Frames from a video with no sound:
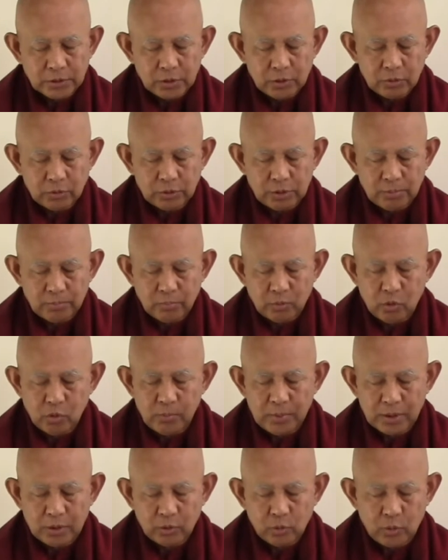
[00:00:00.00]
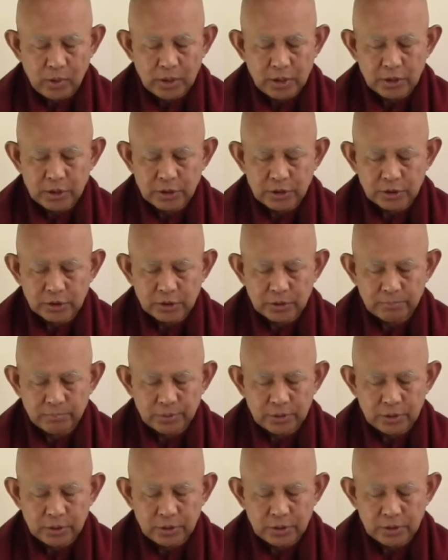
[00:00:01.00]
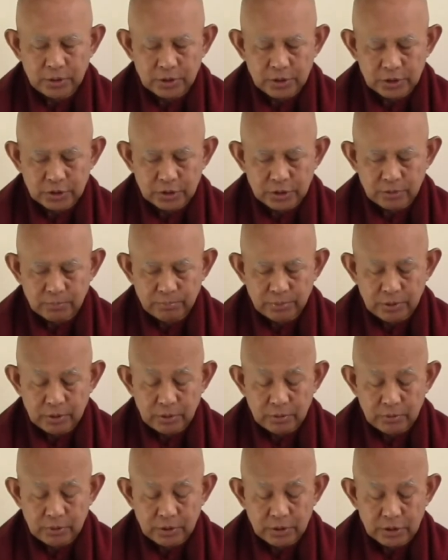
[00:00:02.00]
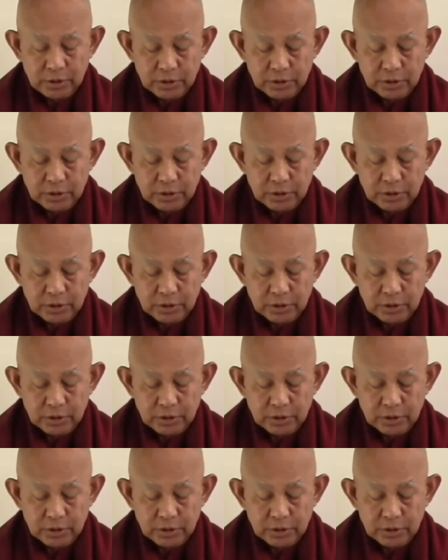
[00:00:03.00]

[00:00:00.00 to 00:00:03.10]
know the moment when it disappeared, disappearing.